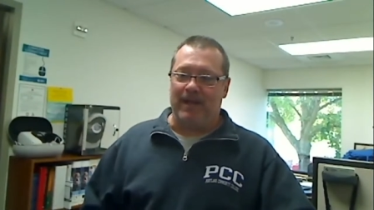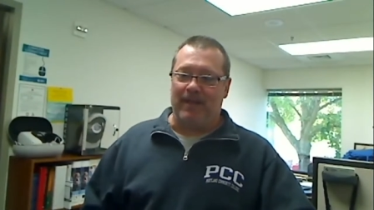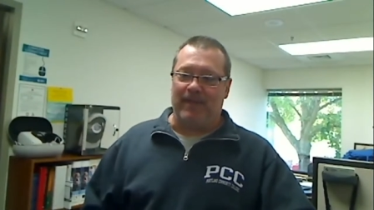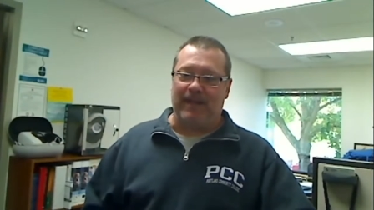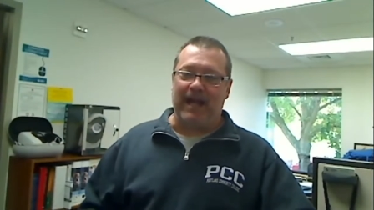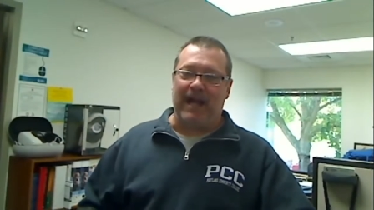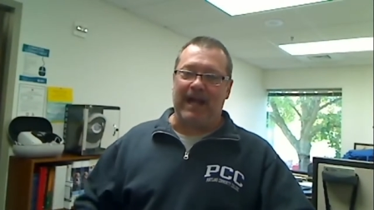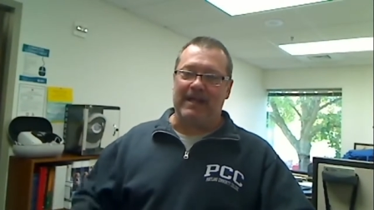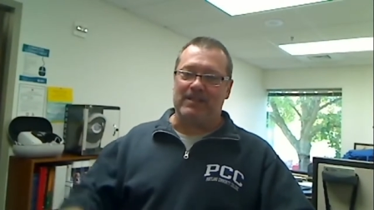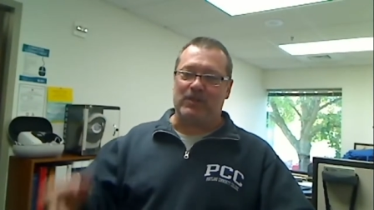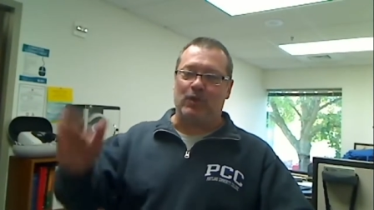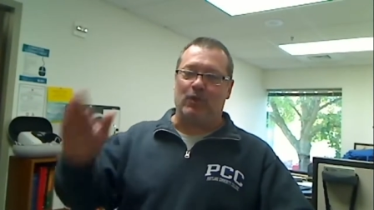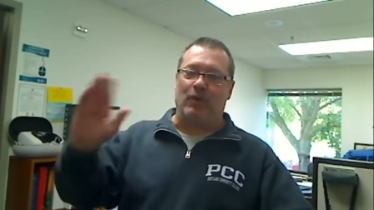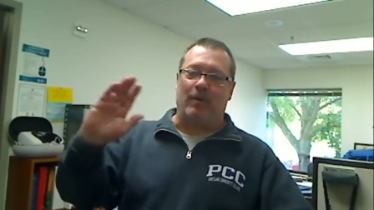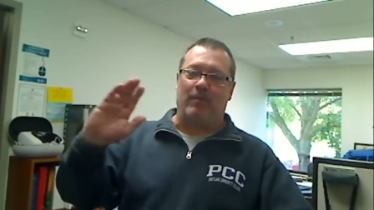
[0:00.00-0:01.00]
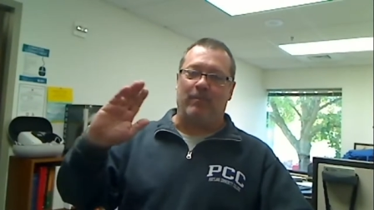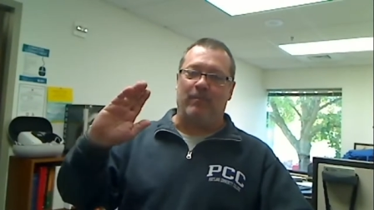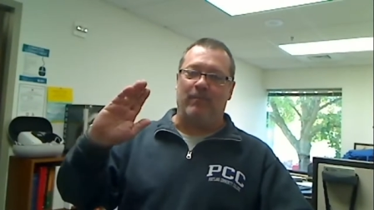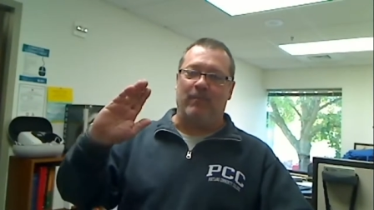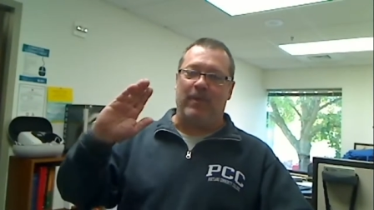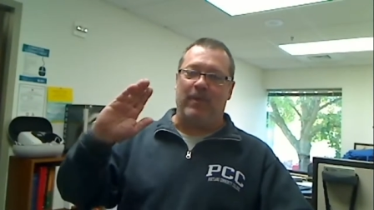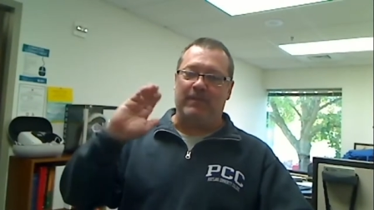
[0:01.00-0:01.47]
the guys
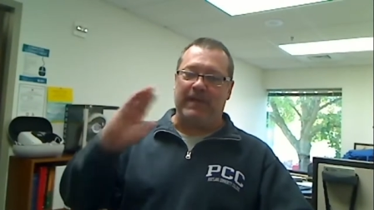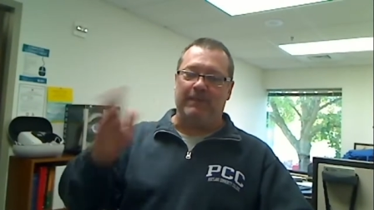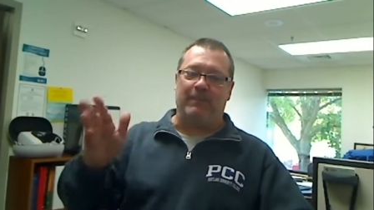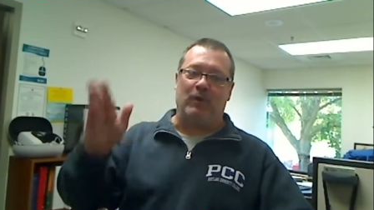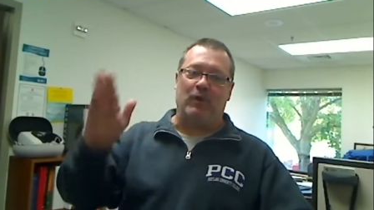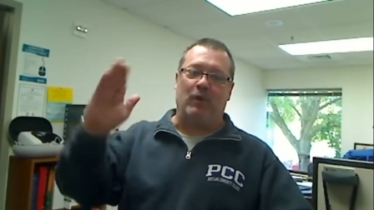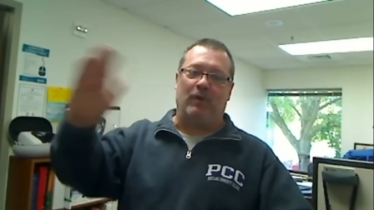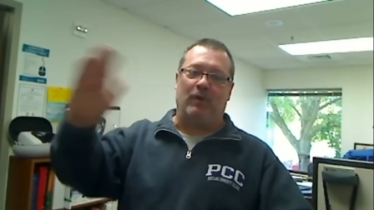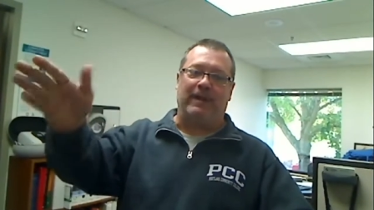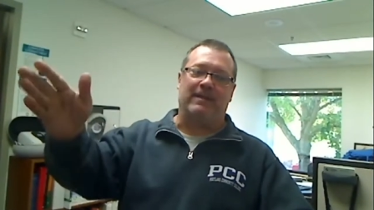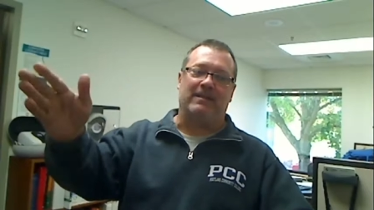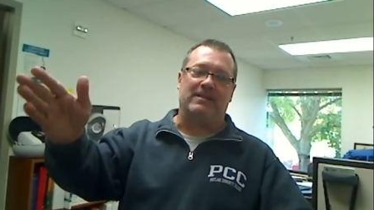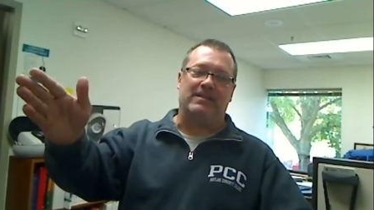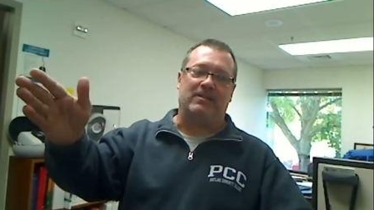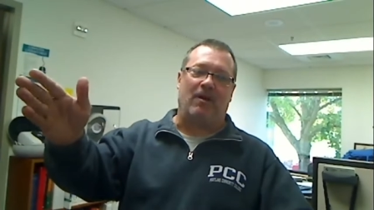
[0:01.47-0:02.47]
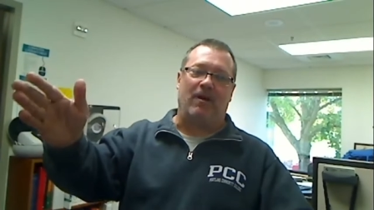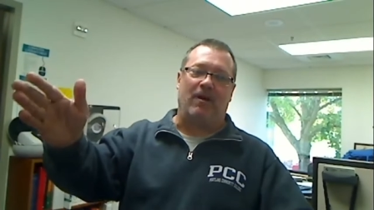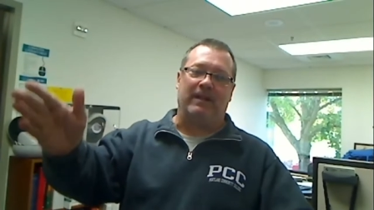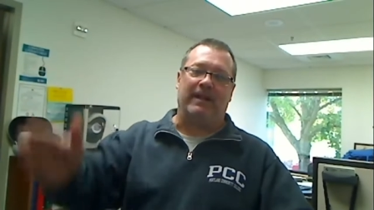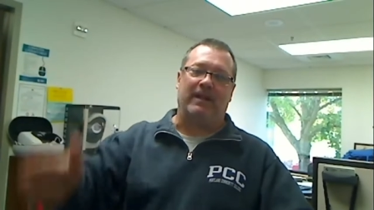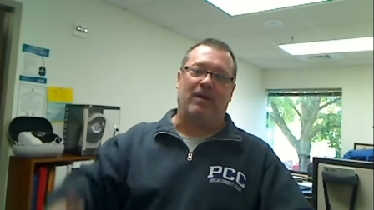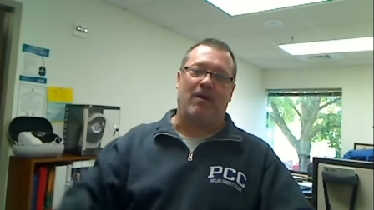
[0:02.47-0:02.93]
the people who are
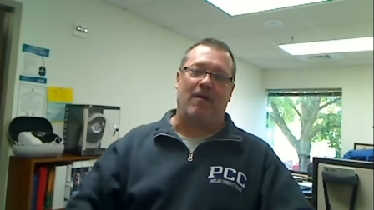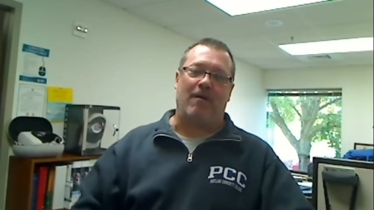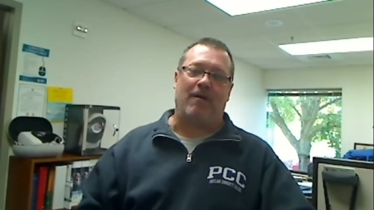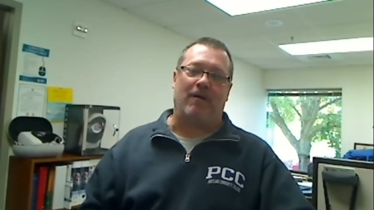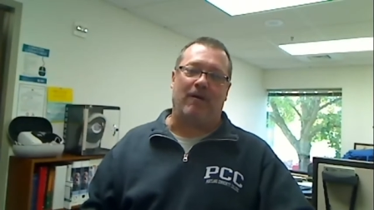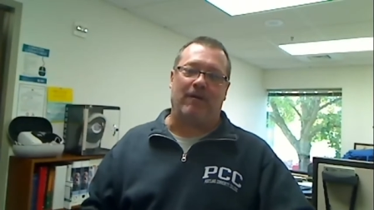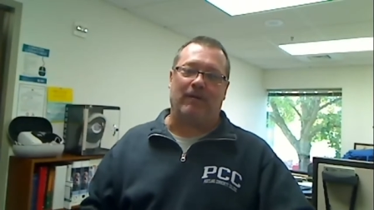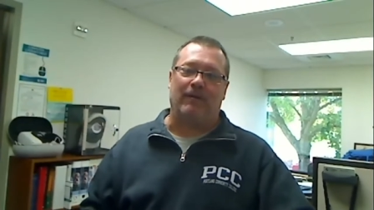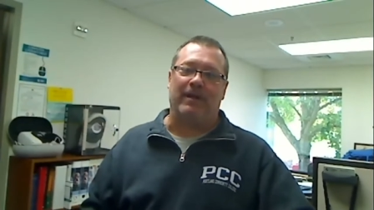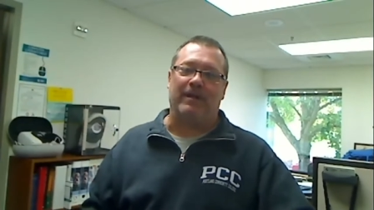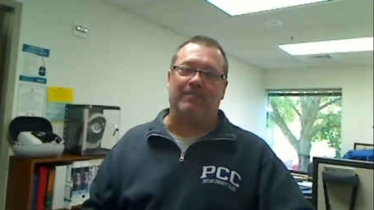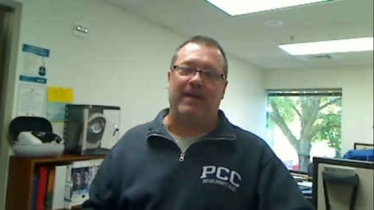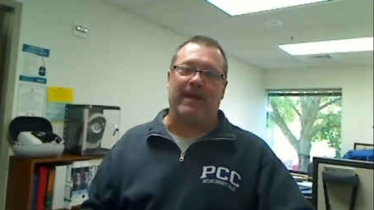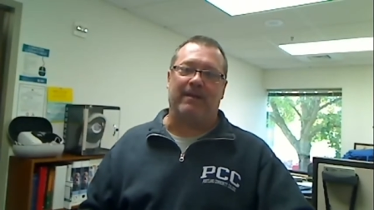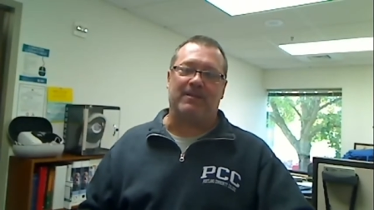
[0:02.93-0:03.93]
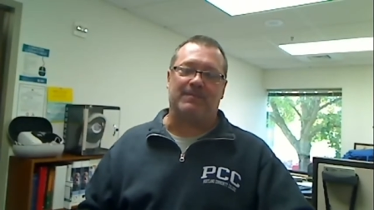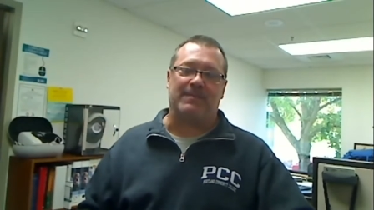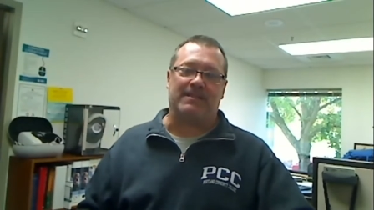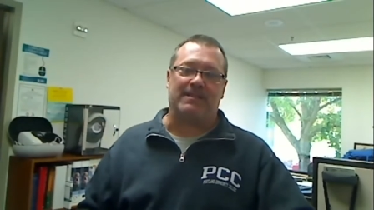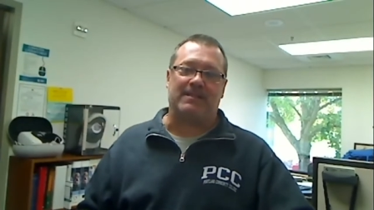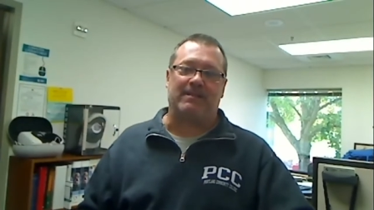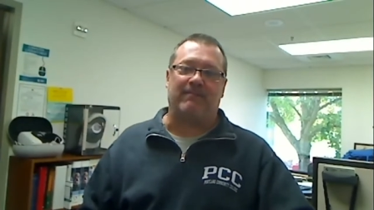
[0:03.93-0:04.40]
installing our learning management
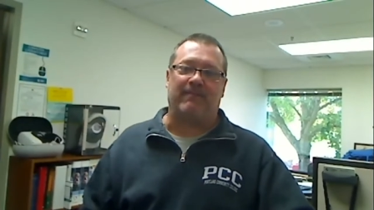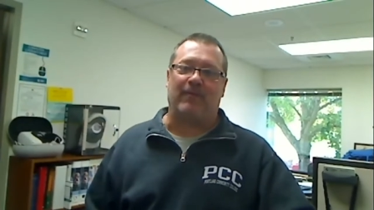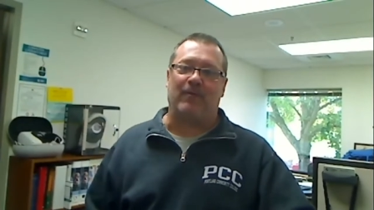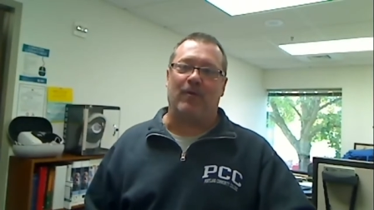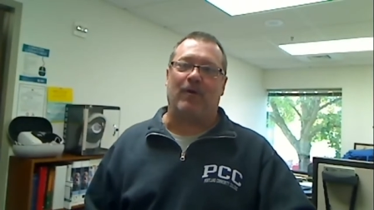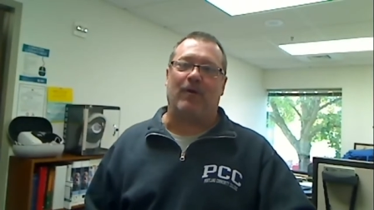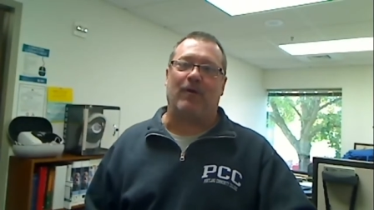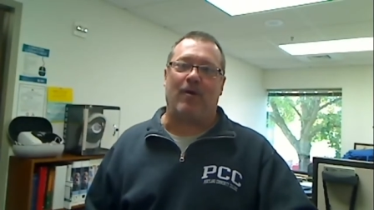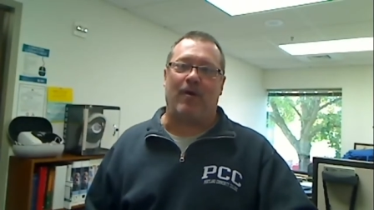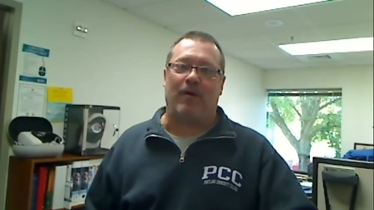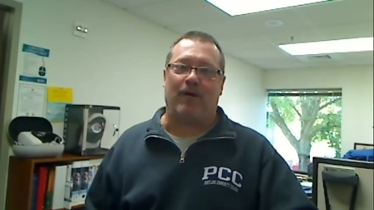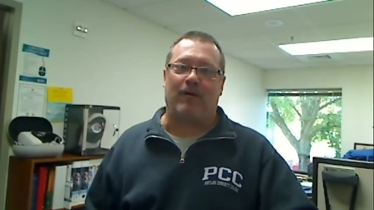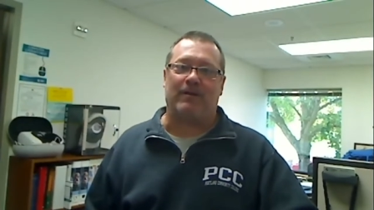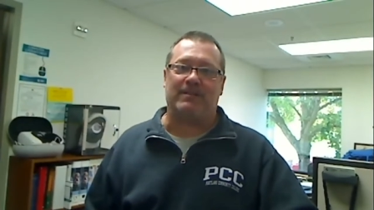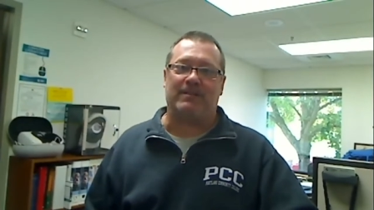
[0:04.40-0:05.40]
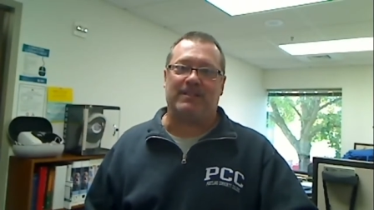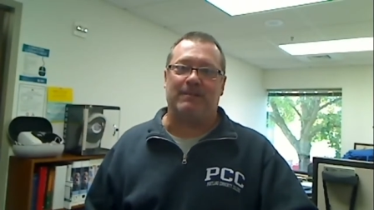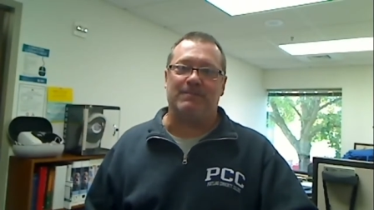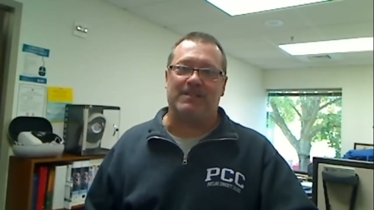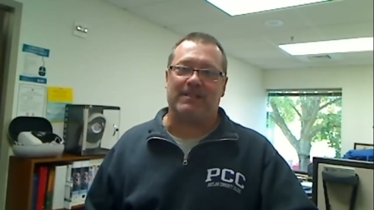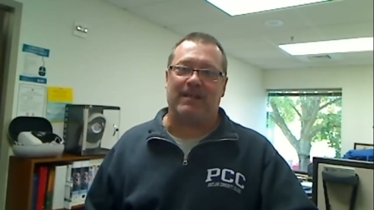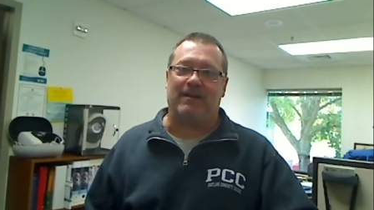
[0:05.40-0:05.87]
system for our
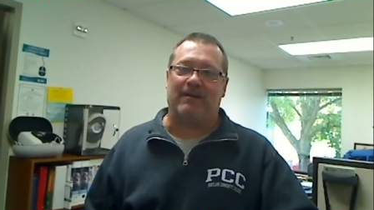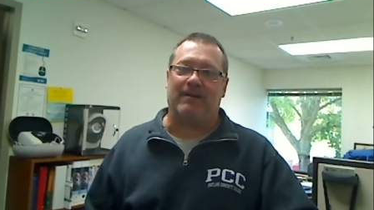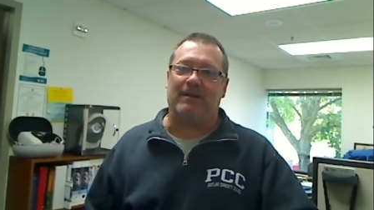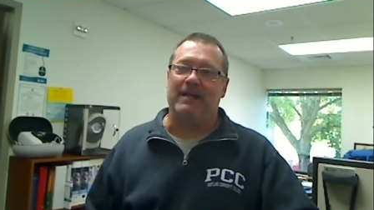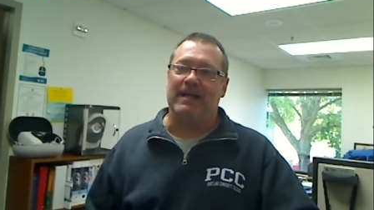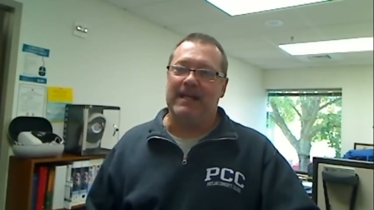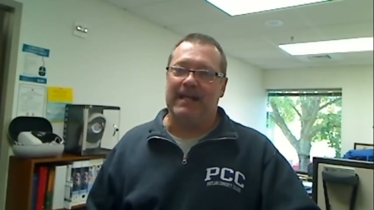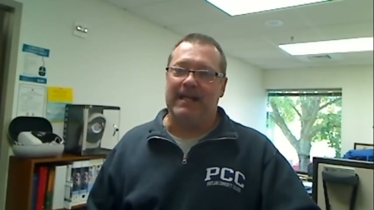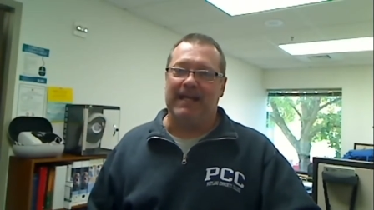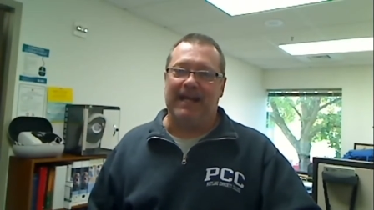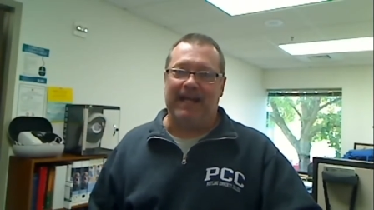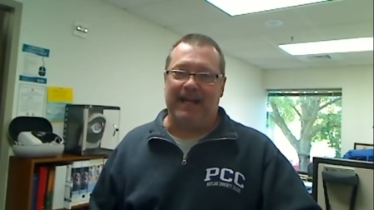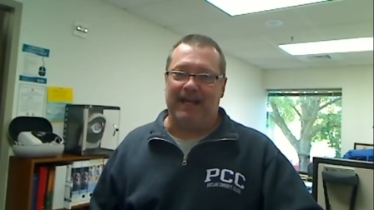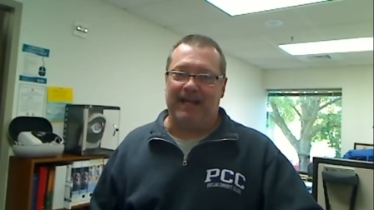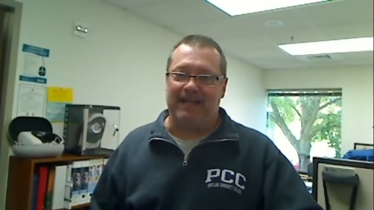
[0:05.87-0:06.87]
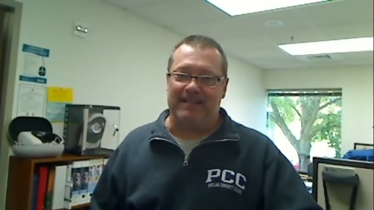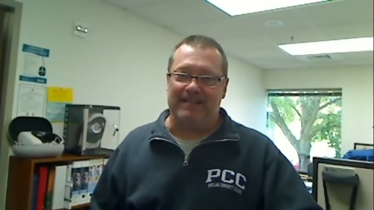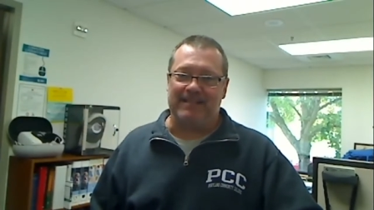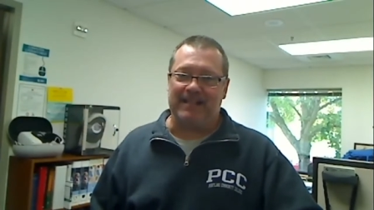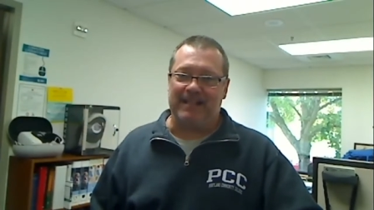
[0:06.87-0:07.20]
sim center, and